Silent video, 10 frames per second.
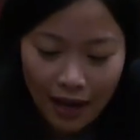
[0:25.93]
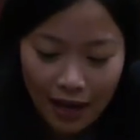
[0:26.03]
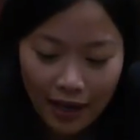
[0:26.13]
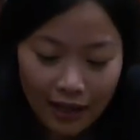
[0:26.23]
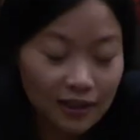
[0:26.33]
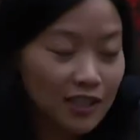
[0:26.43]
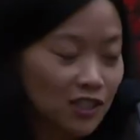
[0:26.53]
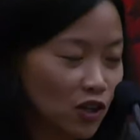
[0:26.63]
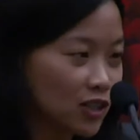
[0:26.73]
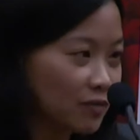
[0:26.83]
Uh, and this
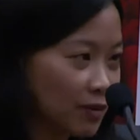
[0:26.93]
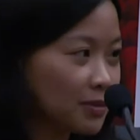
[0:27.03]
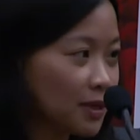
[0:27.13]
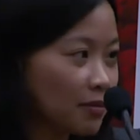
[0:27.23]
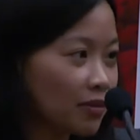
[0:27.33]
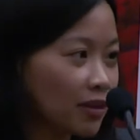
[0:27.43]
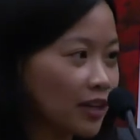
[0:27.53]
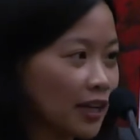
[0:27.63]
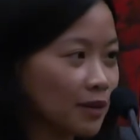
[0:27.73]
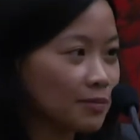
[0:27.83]
draws from some of the
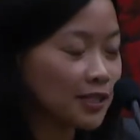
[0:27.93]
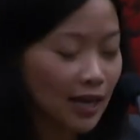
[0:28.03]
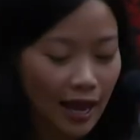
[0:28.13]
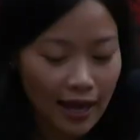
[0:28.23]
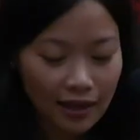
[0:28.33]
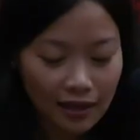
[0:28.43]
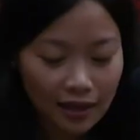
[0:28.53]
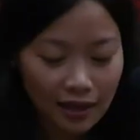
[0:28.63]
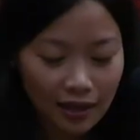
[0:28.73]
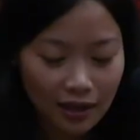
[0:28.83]
themes and the uh,